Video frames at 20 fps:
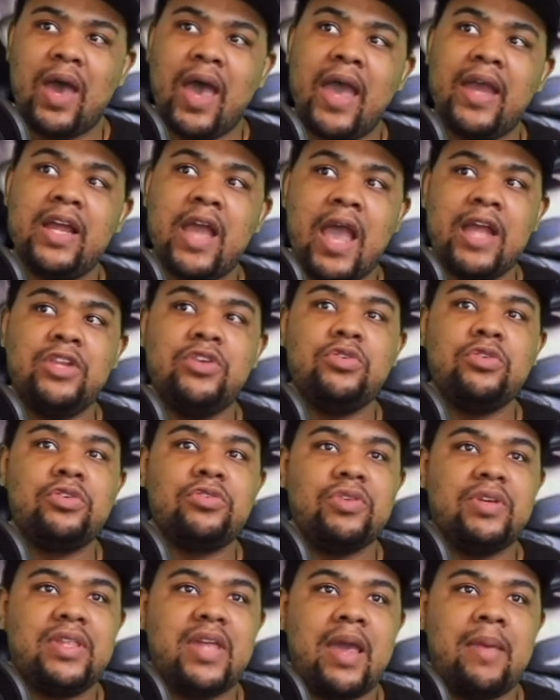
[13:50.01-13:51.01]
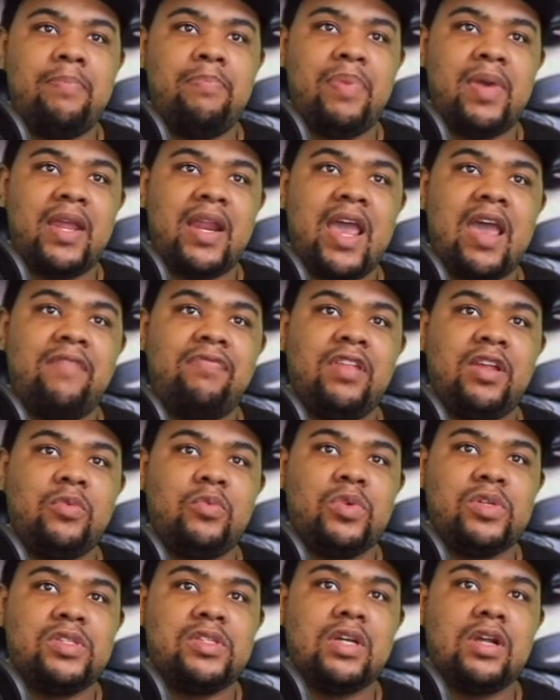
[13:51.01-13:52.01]
I do agree that Ben Affleck
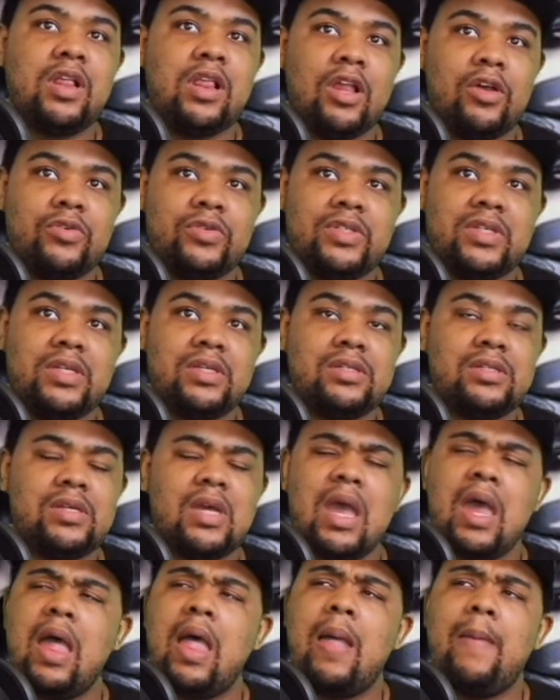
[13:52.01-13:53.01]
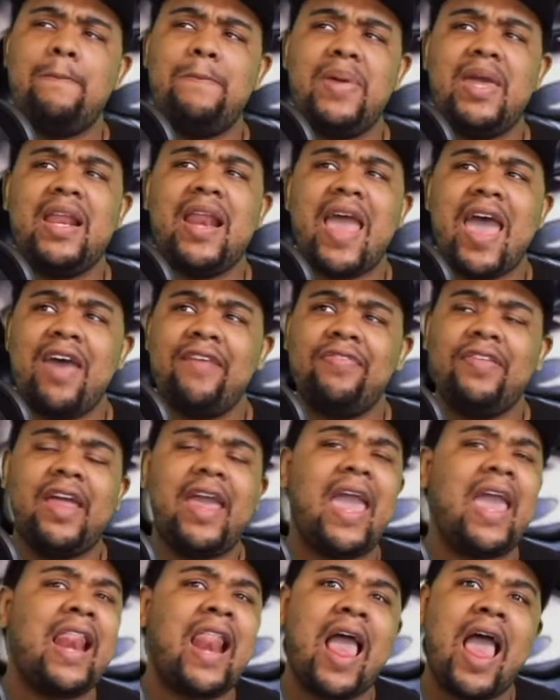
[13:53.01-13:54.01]
was the closest. Ben
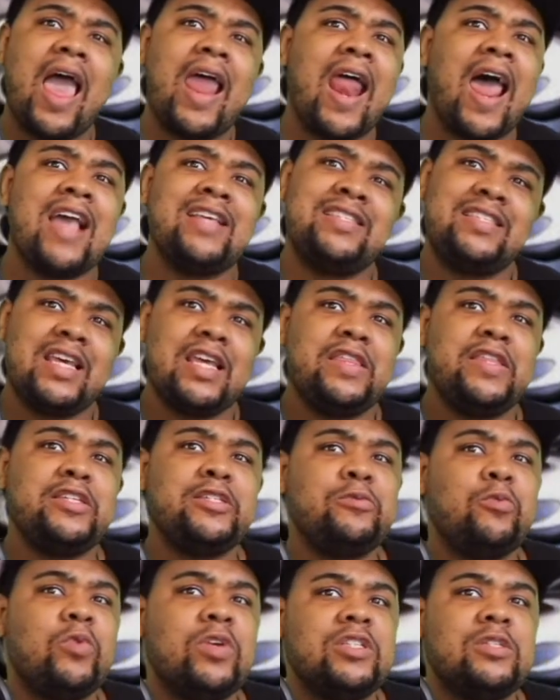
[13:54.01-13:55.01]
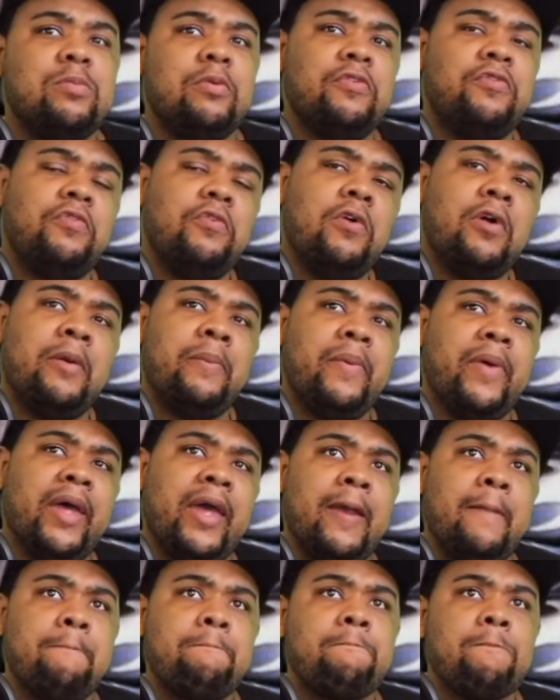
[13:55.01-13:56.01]
Affleck, and I said this once before,
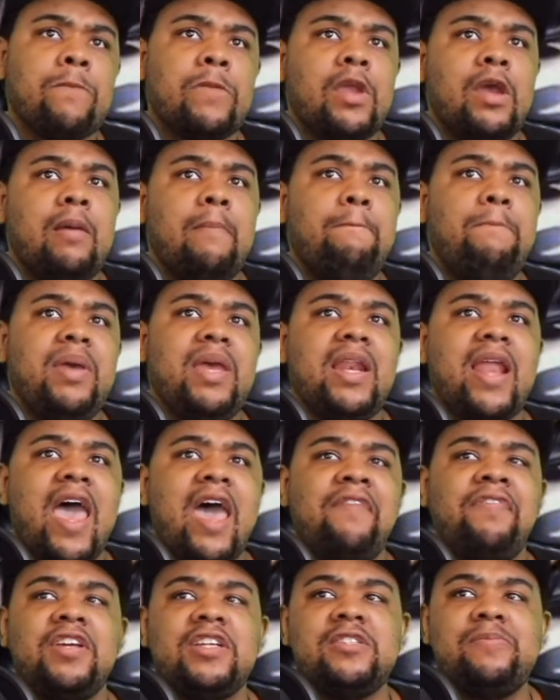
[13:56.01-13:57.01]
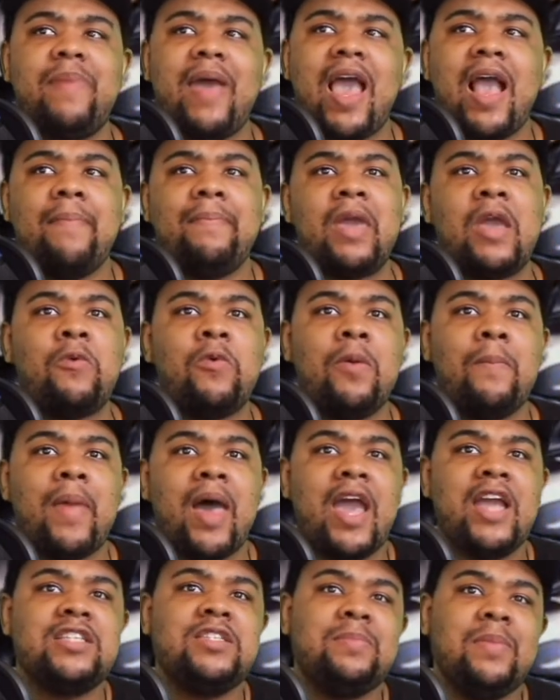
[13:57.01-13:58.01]
but Ben Affleck's Batman
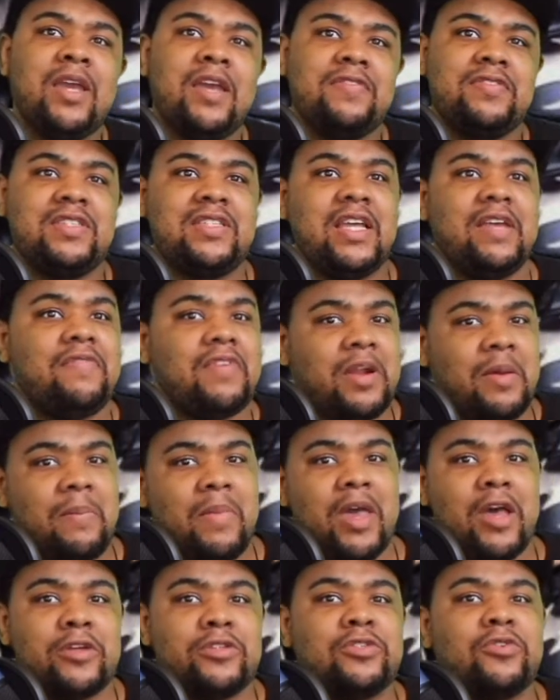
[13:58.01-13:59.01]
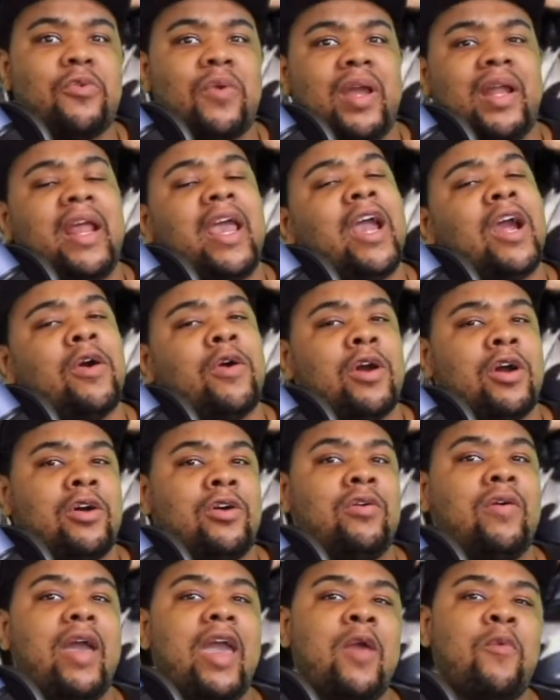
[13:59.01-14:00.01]
reminds me of Stephen Amell's Green
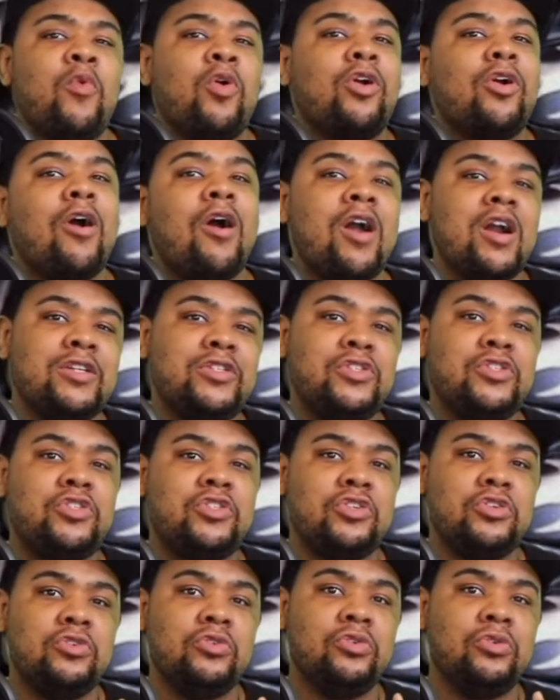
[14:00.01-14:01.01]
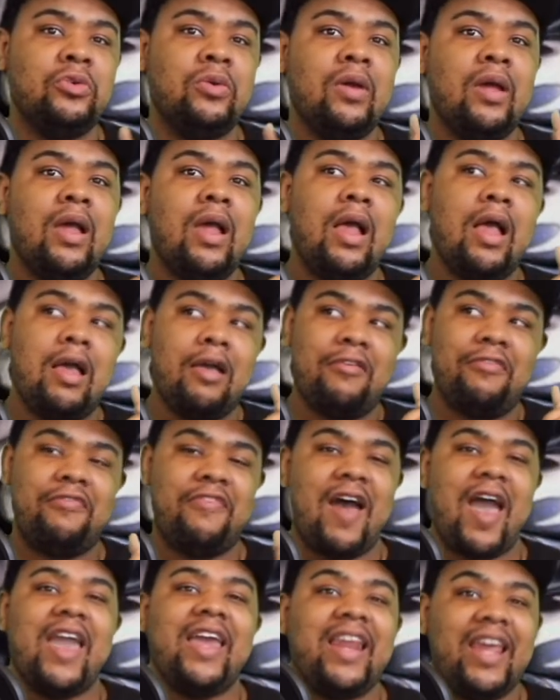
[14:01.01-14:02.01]
Arrow in regards to
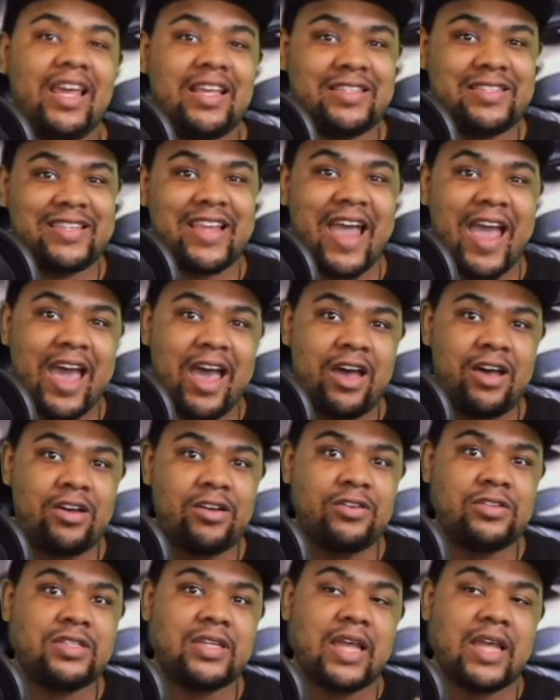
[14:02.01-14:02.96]
fighting styles.